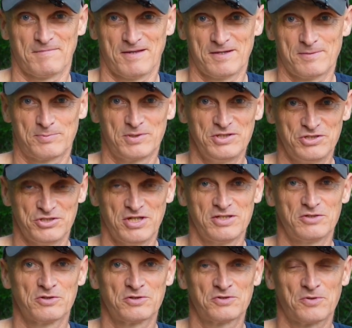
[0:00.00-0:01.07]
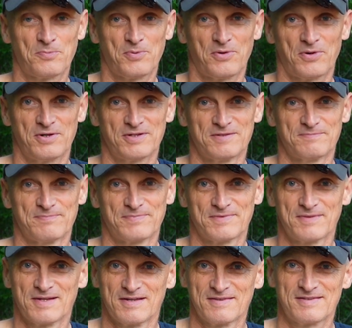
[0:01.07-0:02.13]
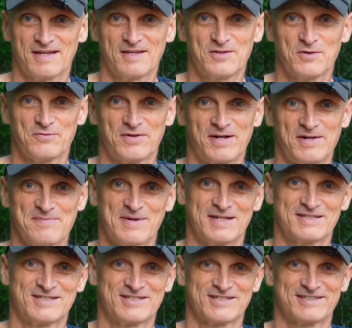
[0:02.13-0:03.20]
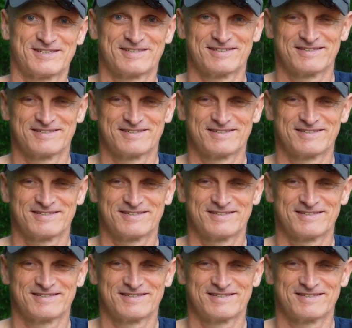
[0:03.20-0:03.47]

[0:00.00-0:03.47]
I appreciate your support. Thank you very much.